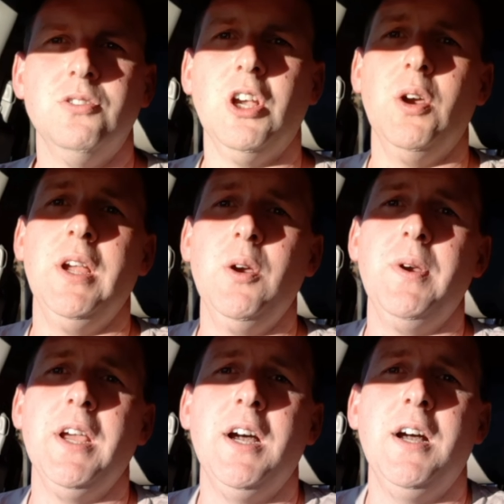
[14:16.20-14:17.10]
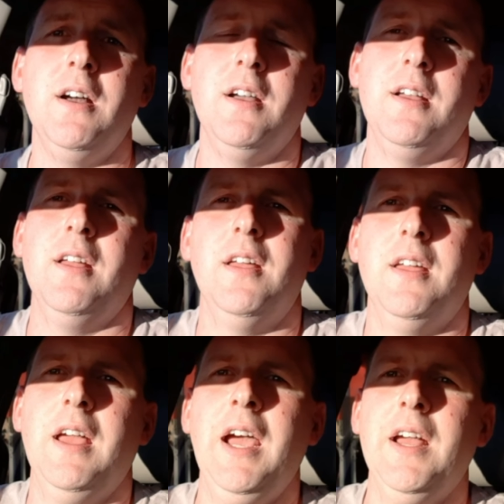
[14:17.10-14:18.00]
So here we are
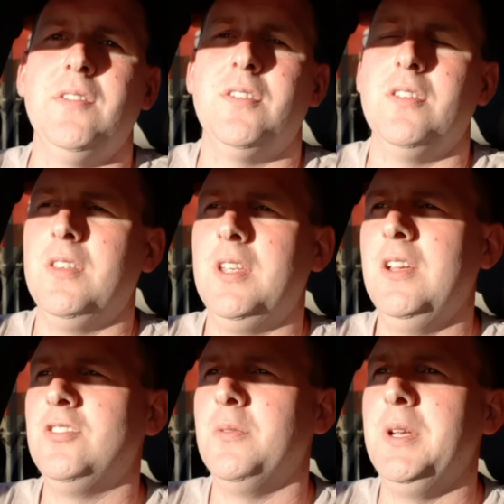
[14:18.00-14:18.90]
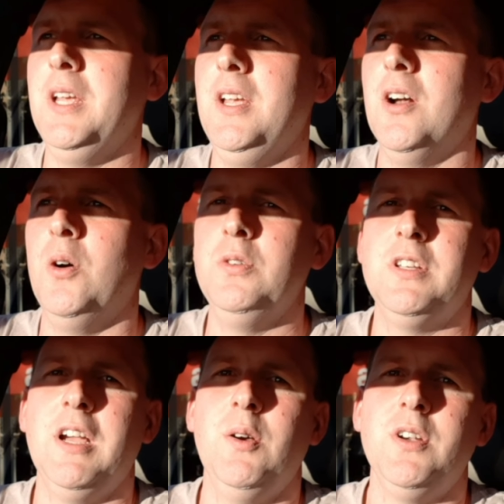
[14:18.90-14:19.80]
at Kissimmee Old
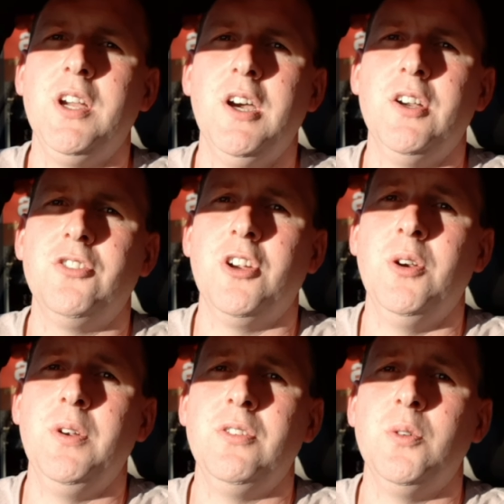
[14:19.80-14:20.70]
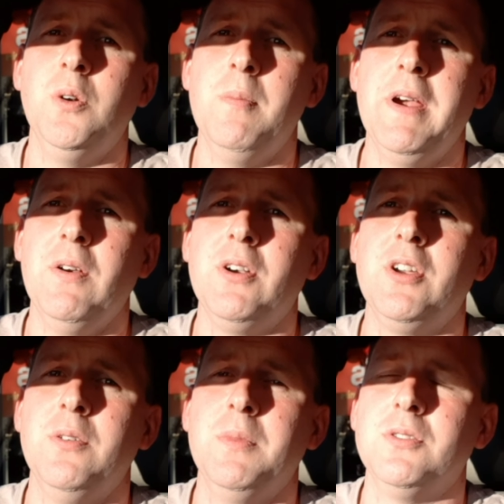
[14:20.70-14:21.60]
Town Car Show. It's all
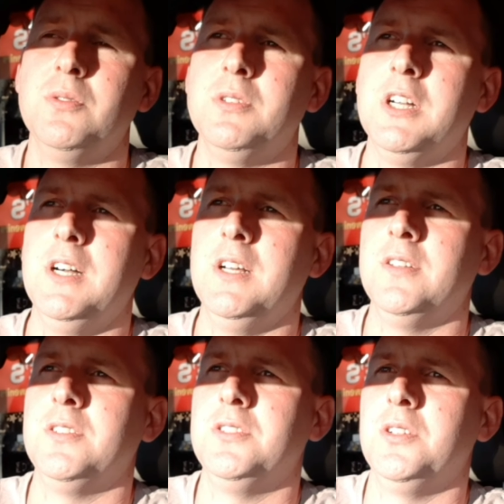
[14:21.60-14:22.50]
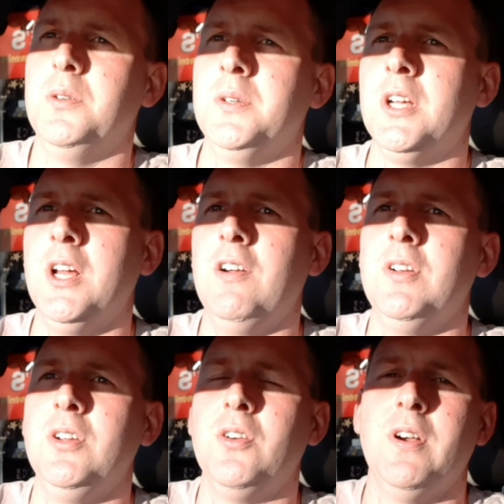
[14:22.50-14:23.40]
American muscle cars, so we're going to have
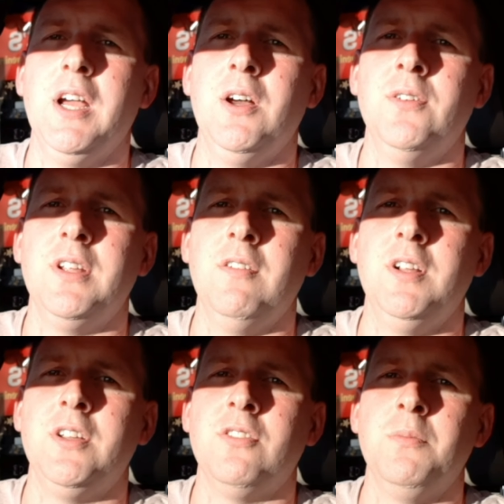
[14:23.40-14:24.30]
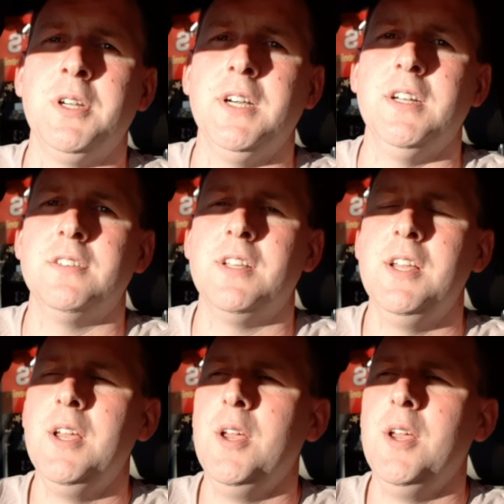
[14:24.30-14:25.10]
a look around, have a look at some cars.